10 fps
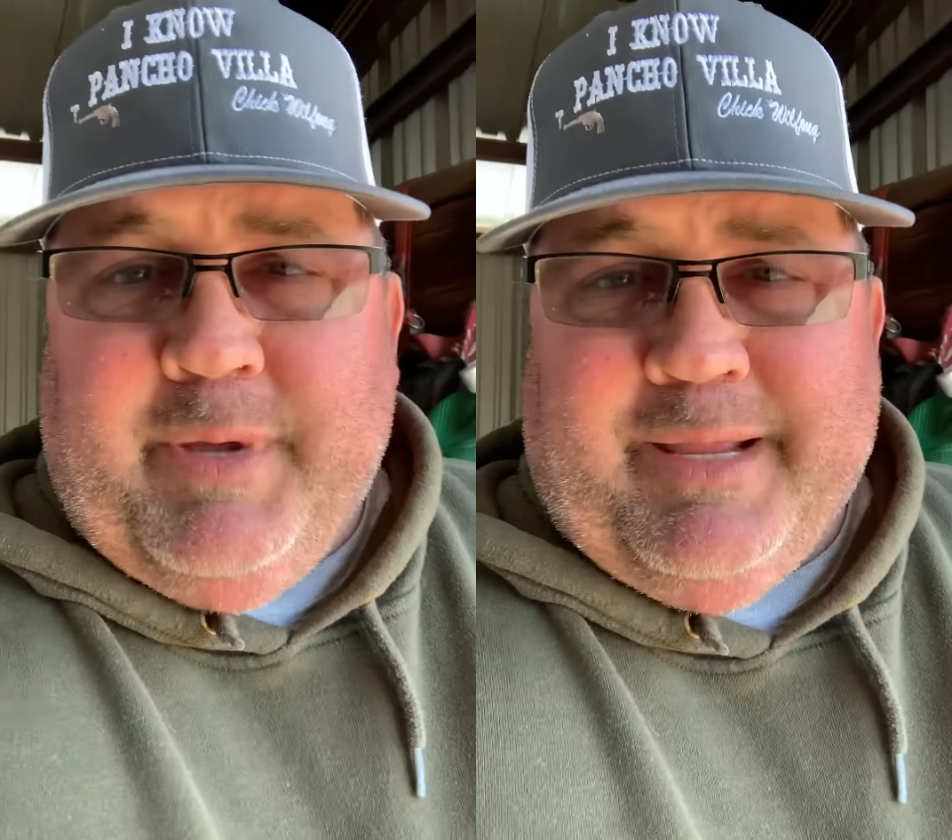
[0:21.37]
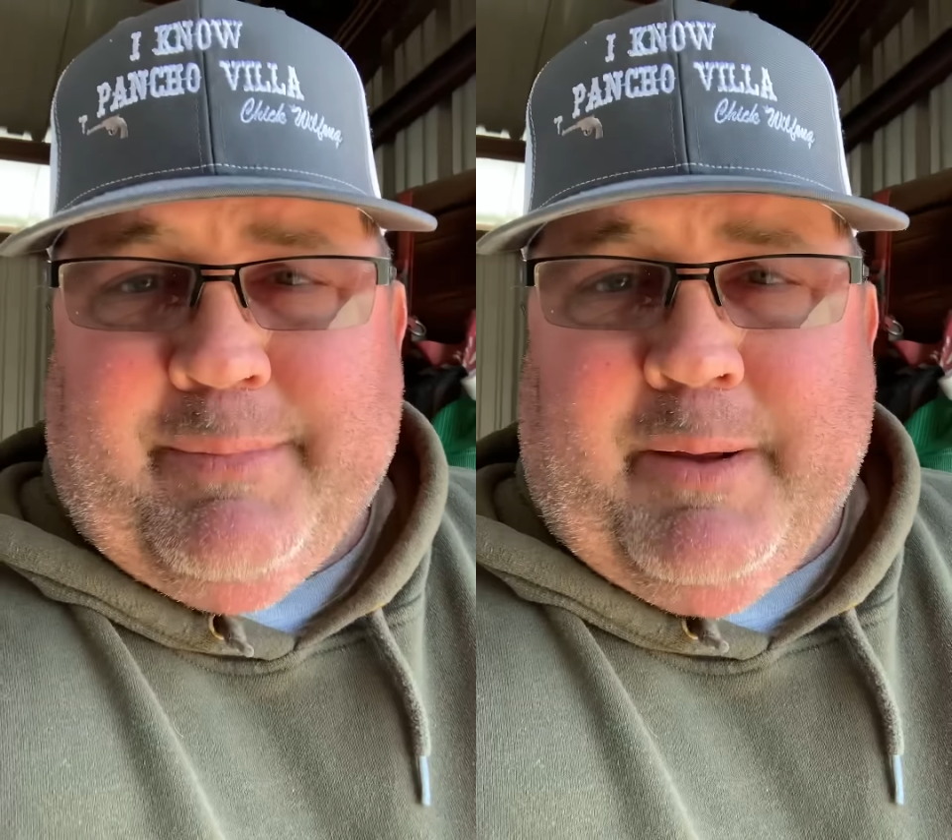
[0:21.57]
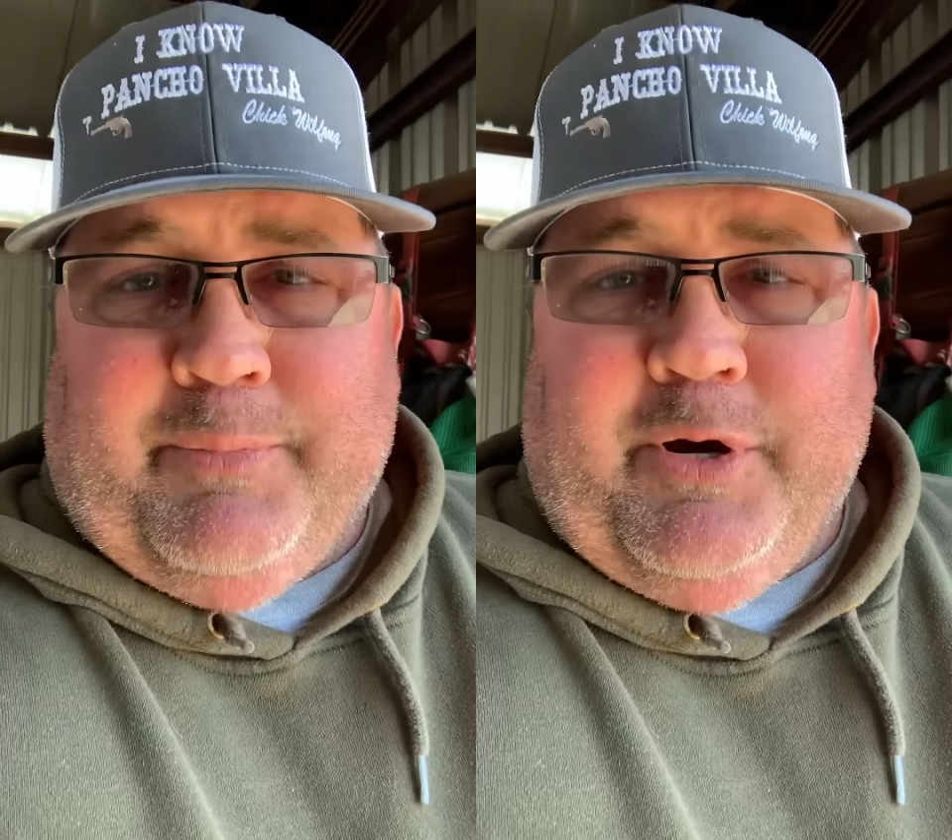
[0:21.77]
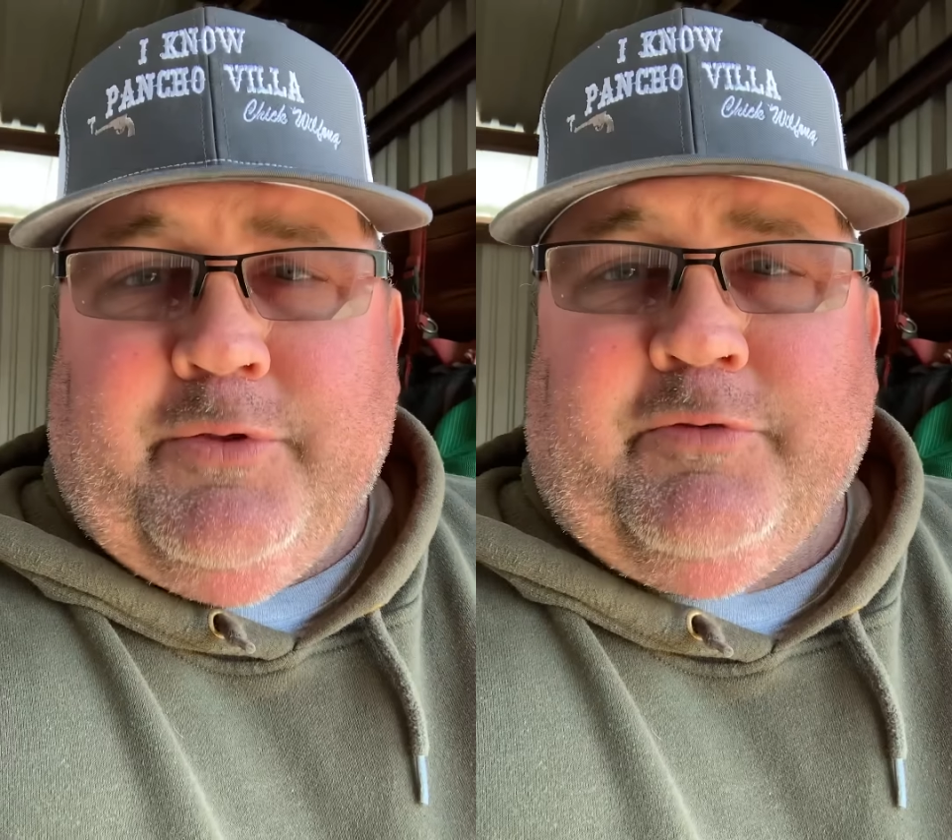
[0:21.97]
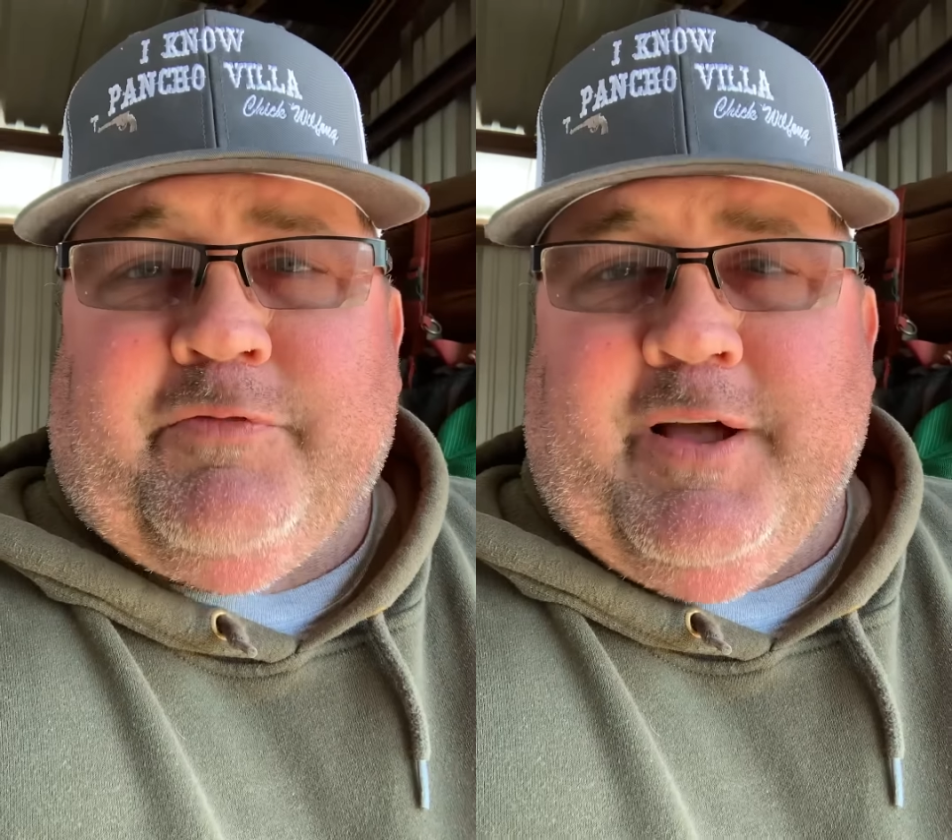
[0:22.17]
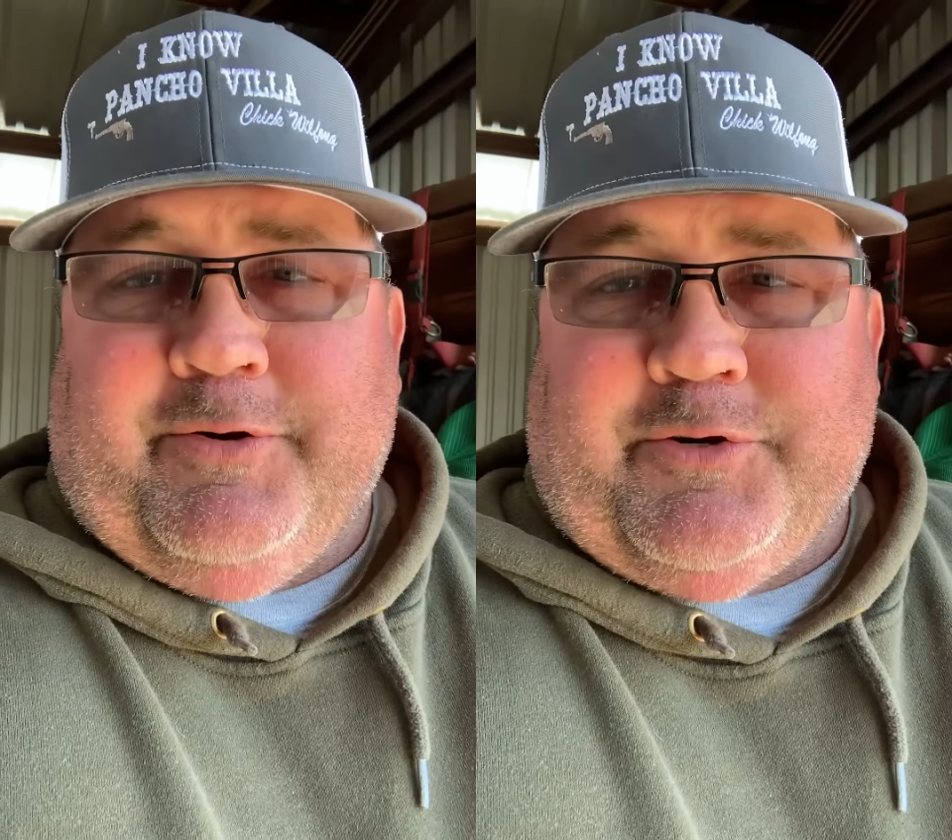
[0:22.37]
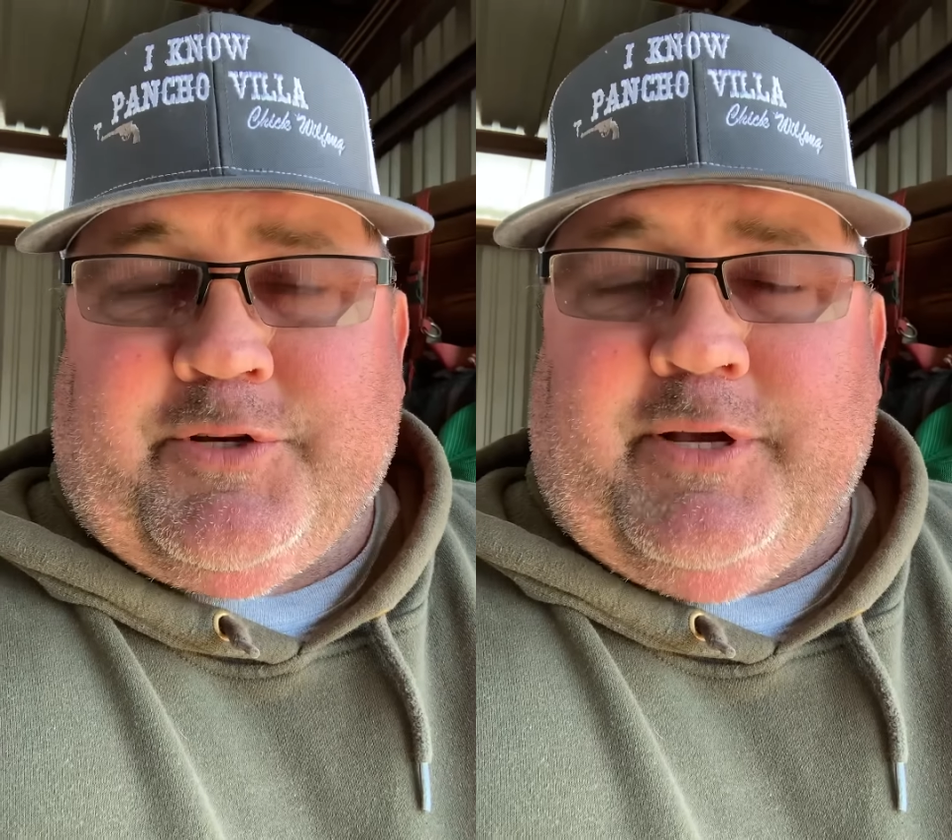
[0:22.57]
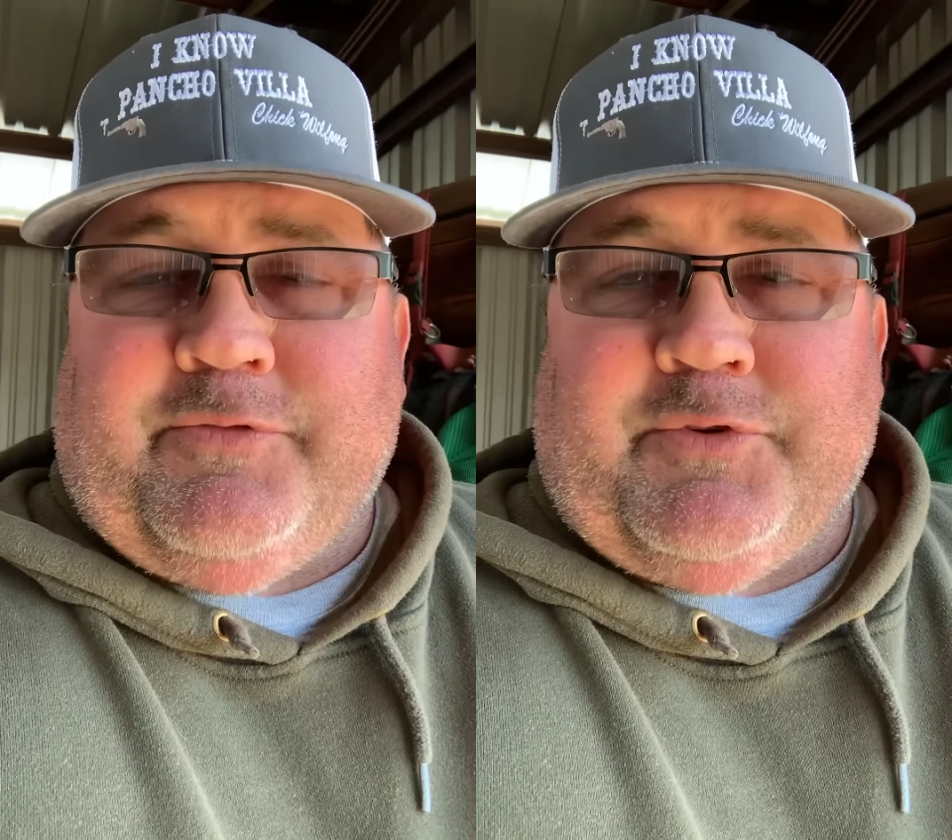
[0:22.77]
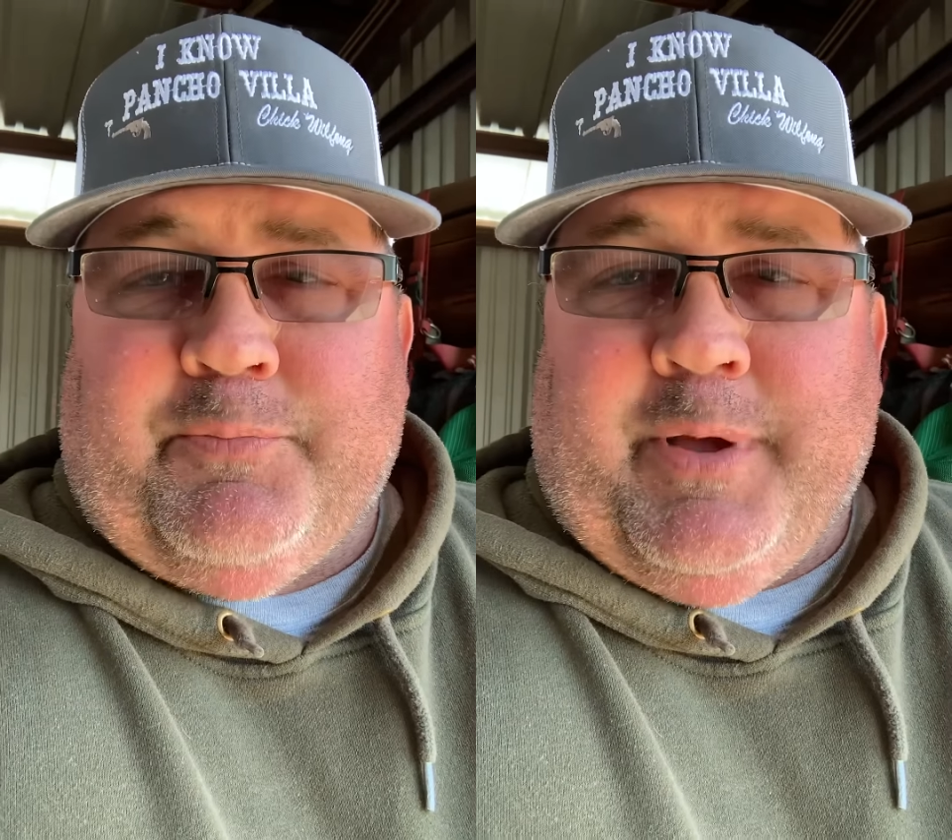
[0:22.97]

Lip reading: me and my brother found ourselves in the